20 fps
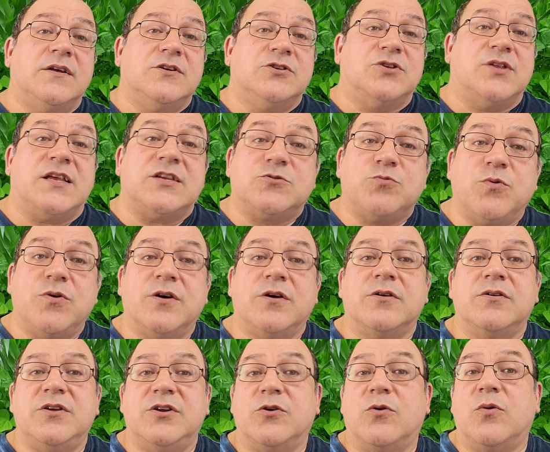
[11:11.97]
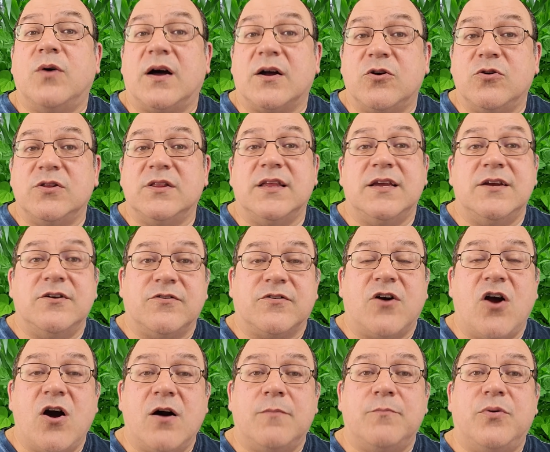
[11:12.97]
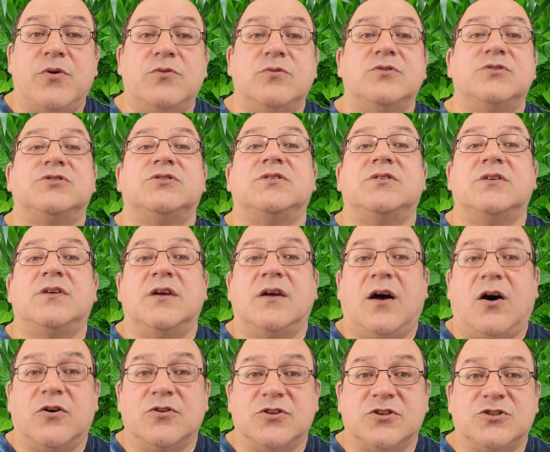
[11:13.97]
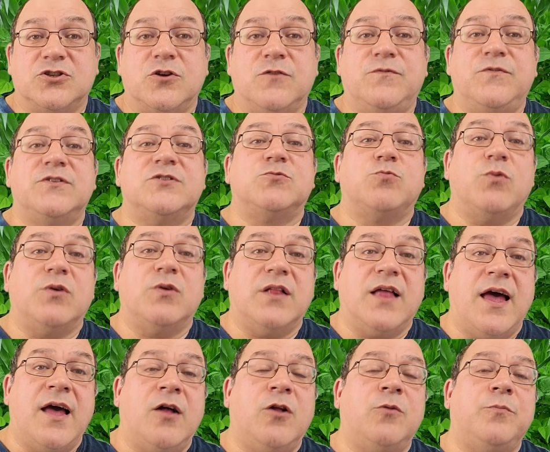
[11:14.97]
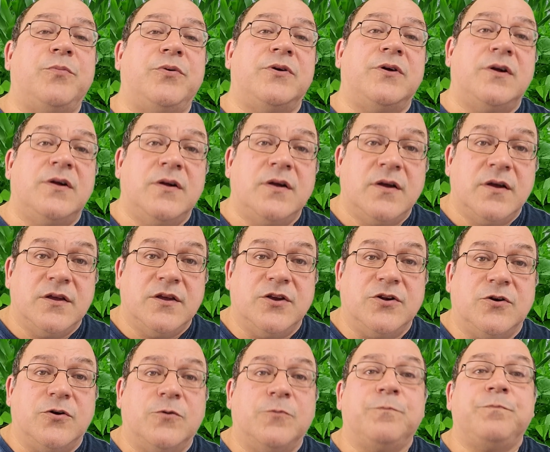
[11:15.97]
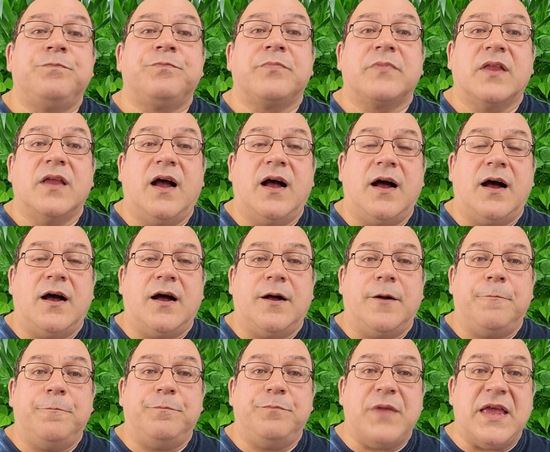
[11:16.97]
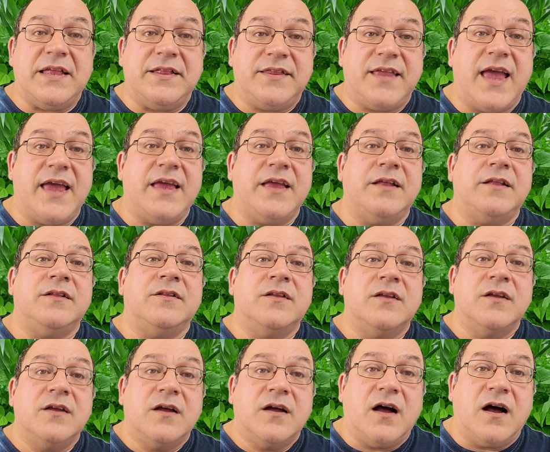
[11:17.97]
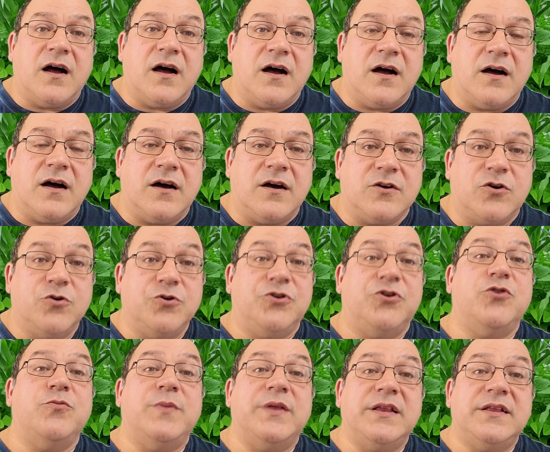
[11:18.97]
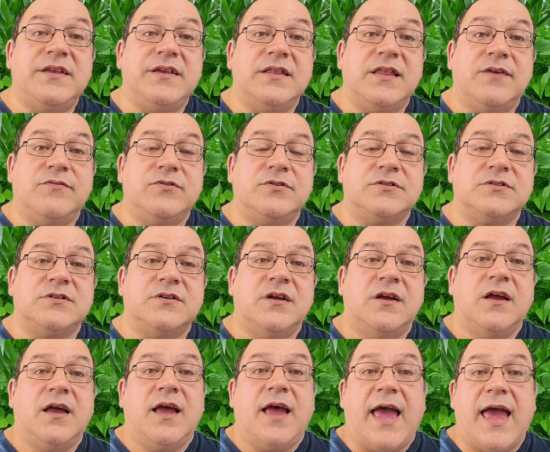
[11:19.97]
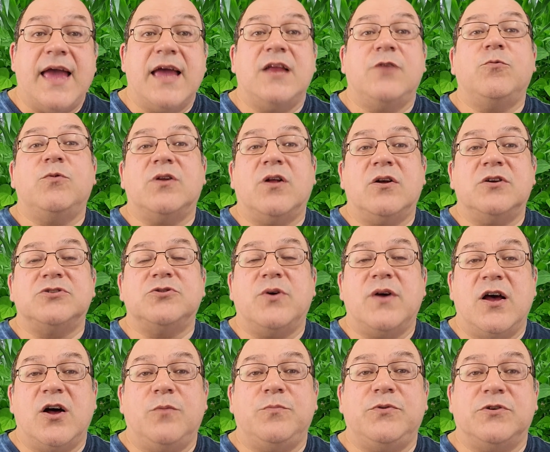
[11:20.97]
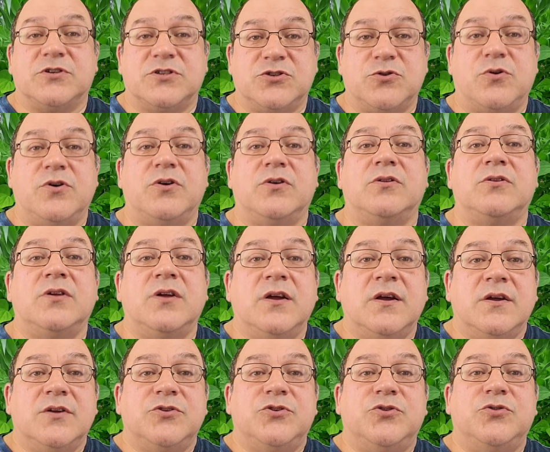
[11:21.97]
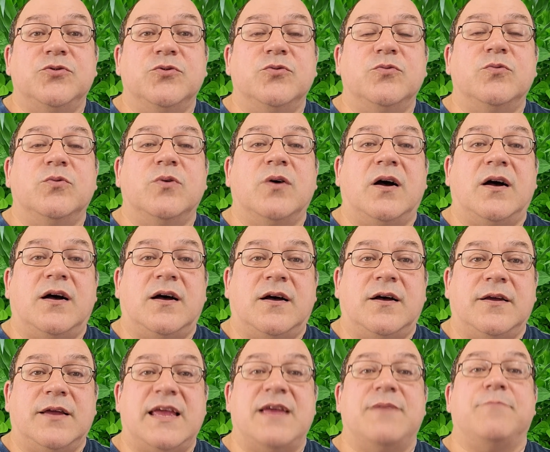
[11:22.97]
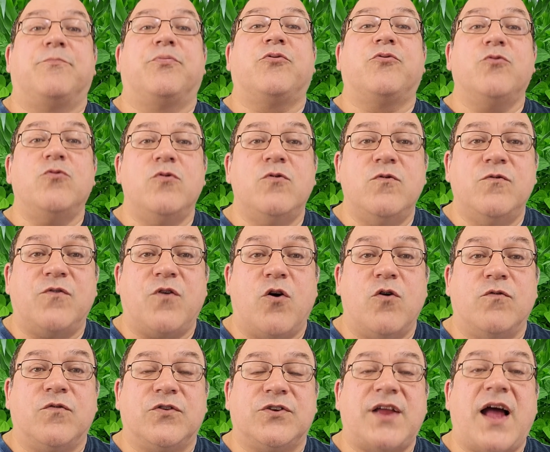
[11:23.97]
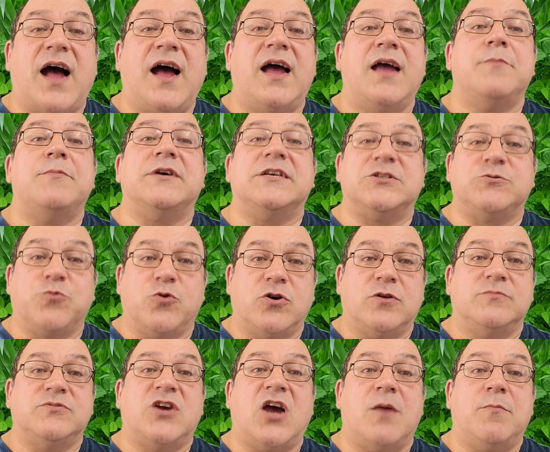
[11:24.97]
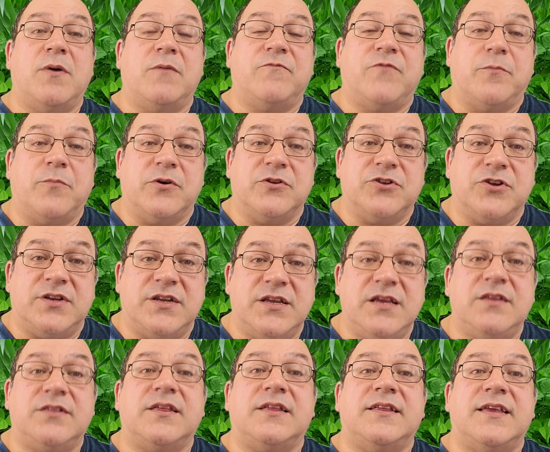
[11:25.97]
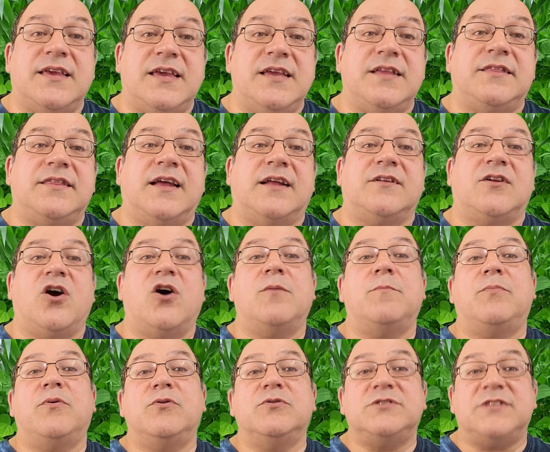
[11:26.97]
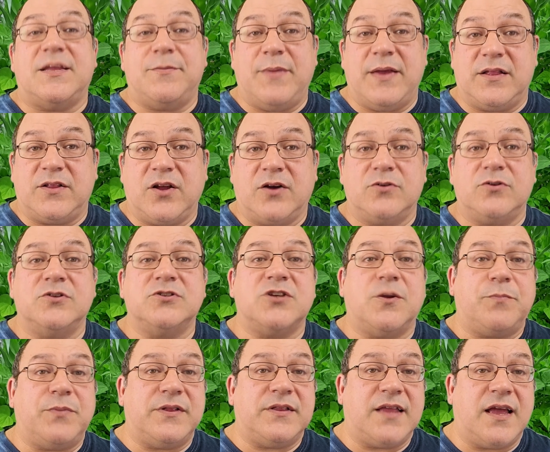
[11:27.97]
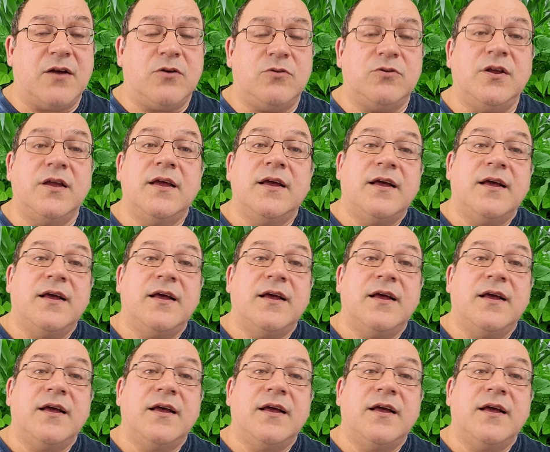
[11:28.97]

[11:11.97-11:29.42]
So that's where, a good layer of compost on the surface will help, maintain good humidity levels, and would also help your soil to improve over time as worms come up from underneath and they eat that compost. They make tunnels up and down.